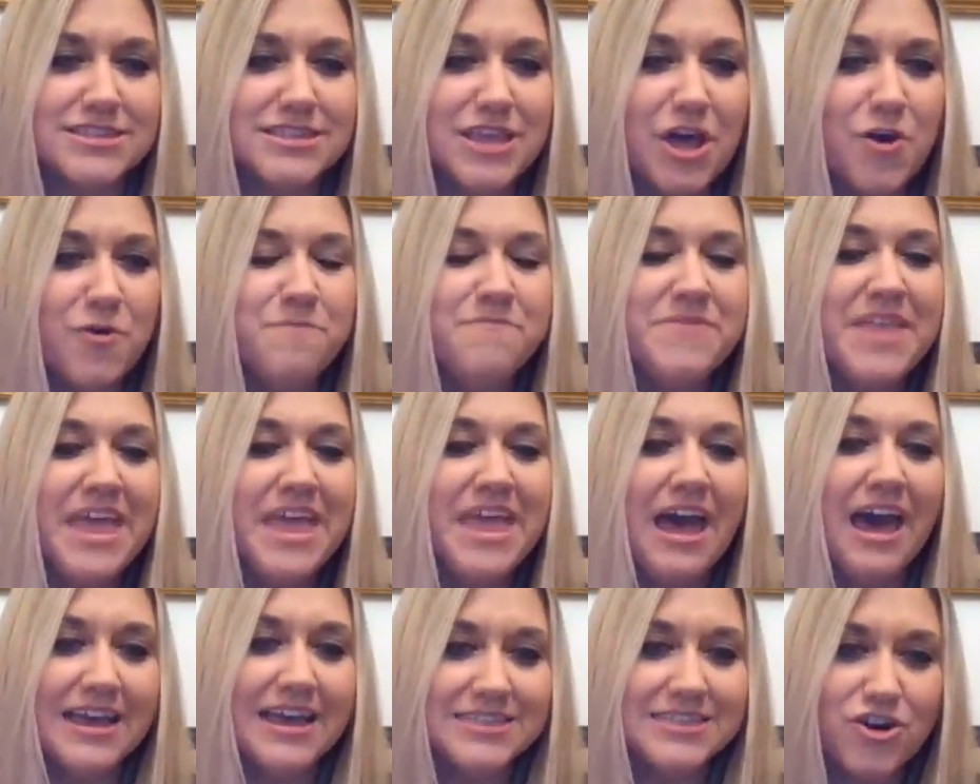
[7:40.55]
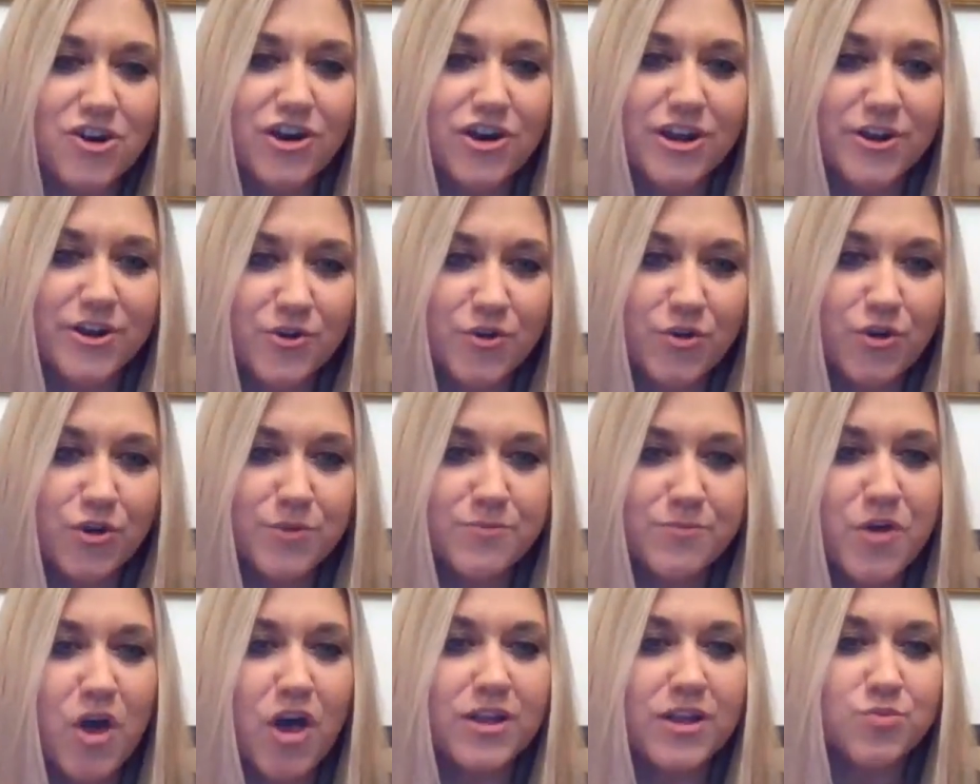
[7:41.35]
So I started a
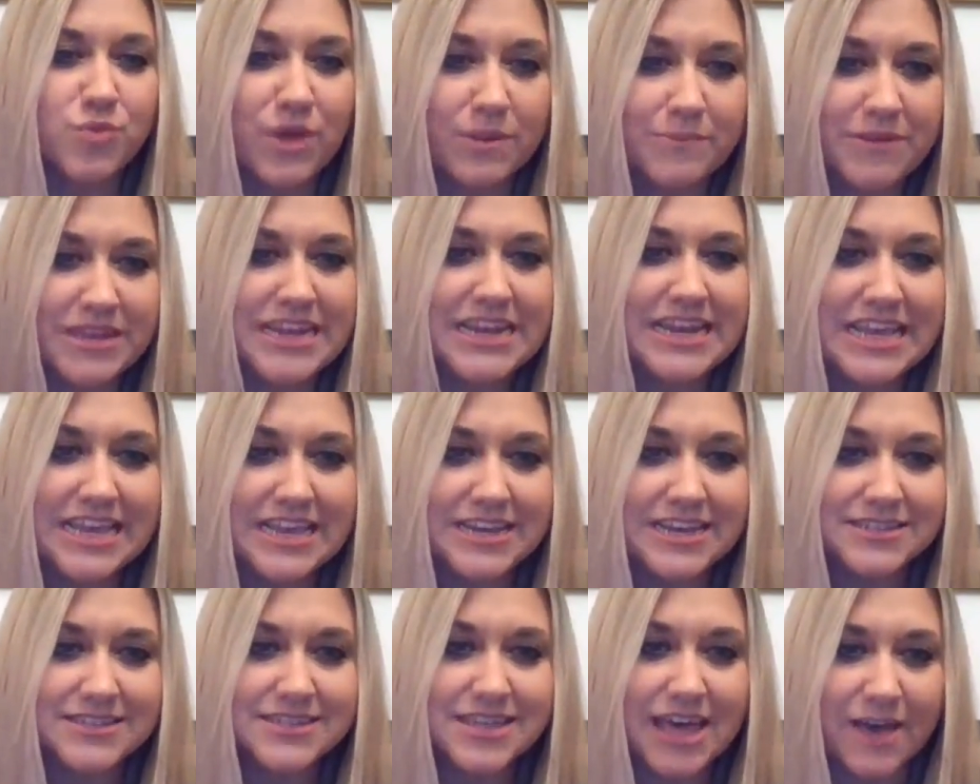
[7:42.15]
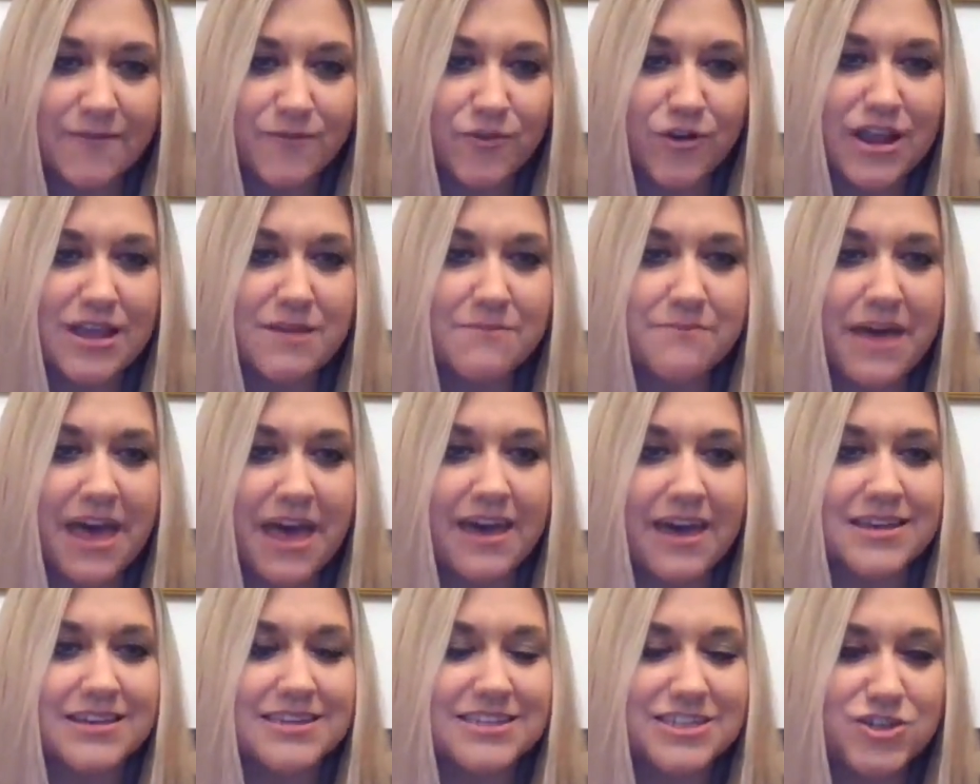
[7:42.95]
group called Women in Ediscovery
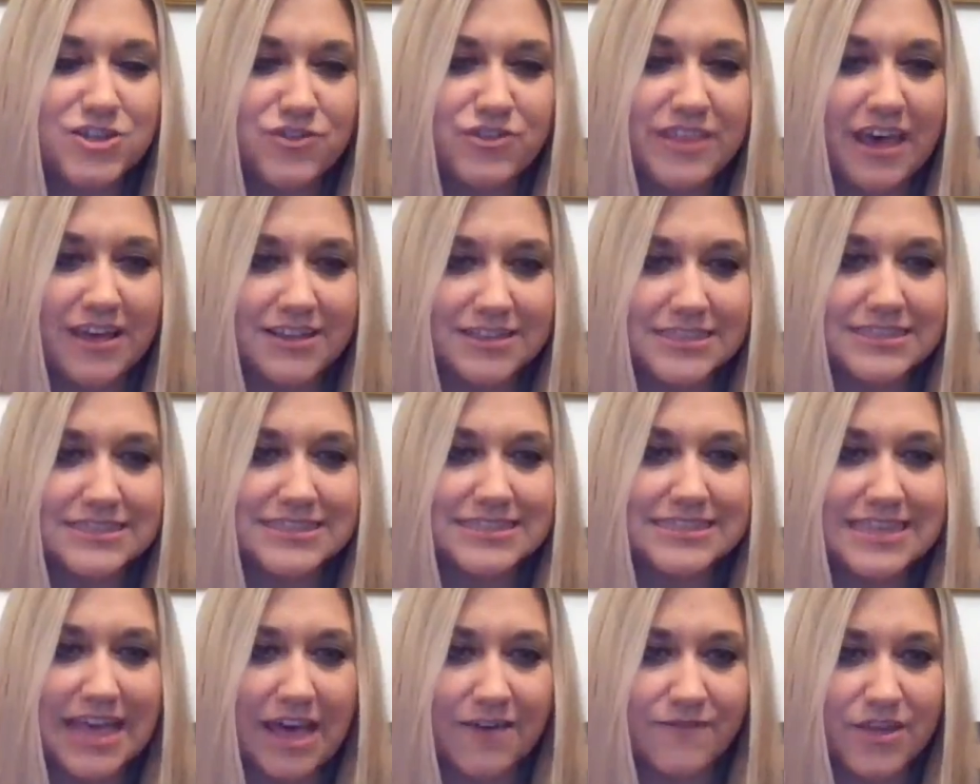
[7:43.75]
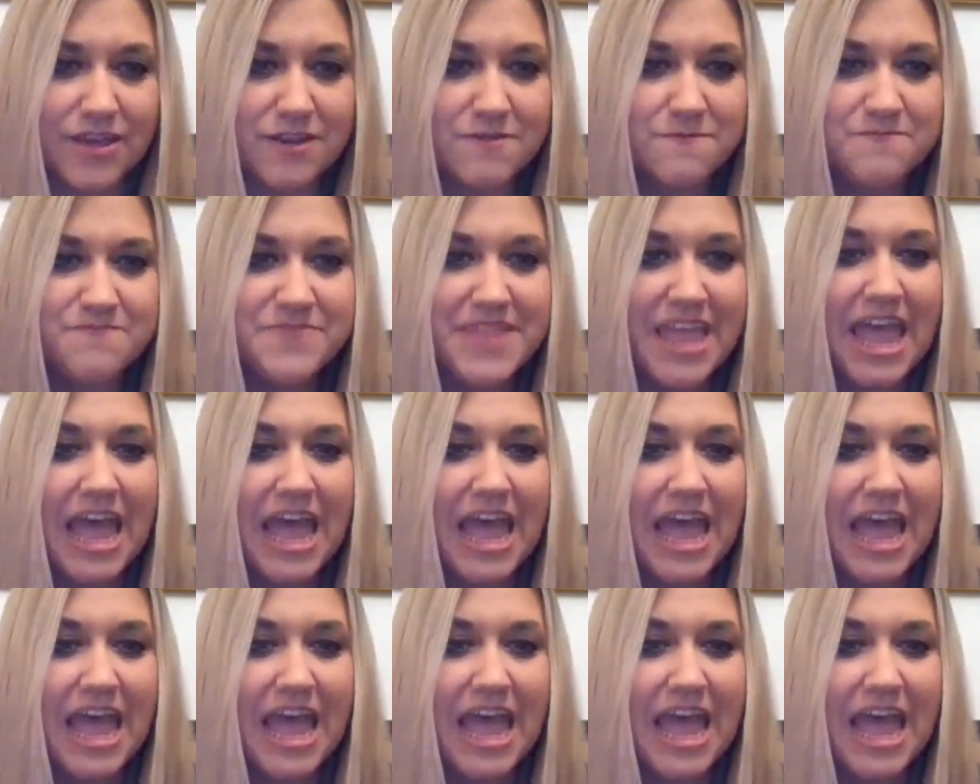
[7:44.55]
back in 2007.